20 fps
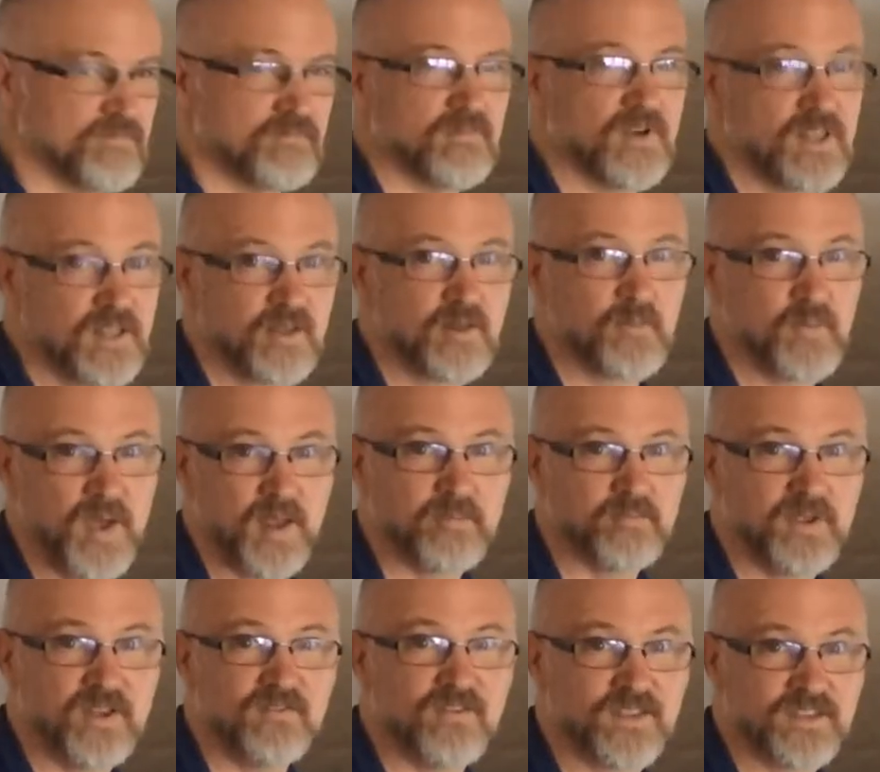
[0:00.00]
My little
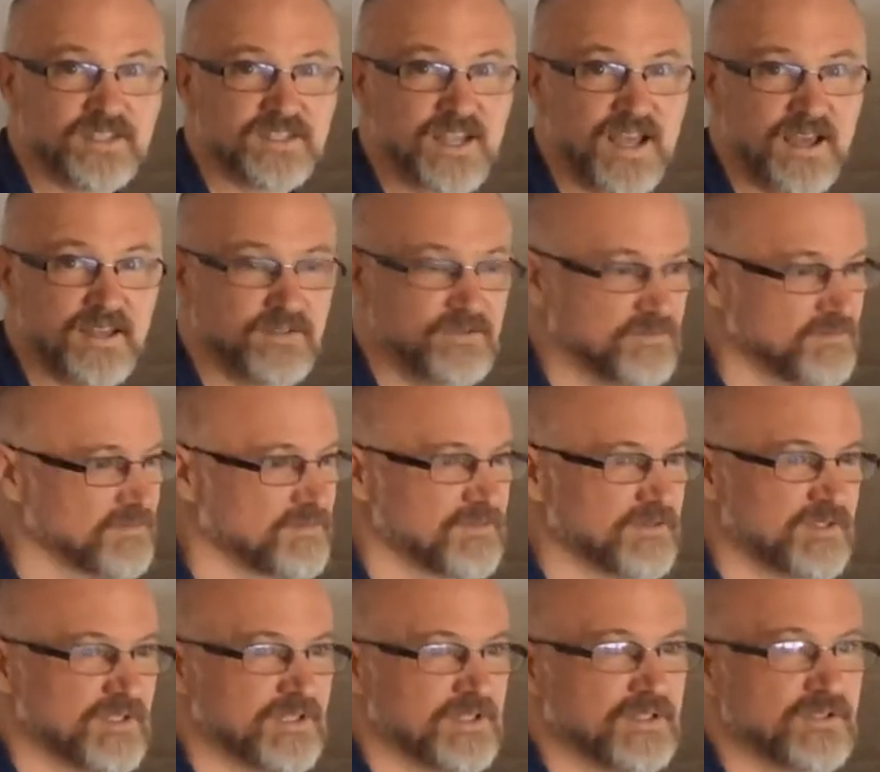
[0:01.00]
pet peeve on the side,
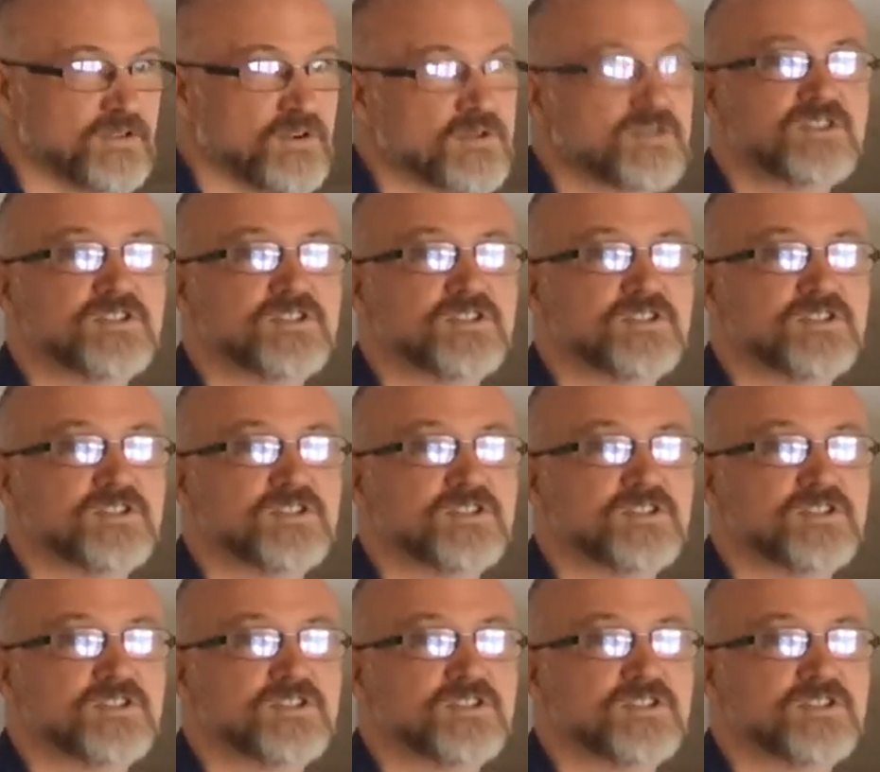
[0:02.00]
no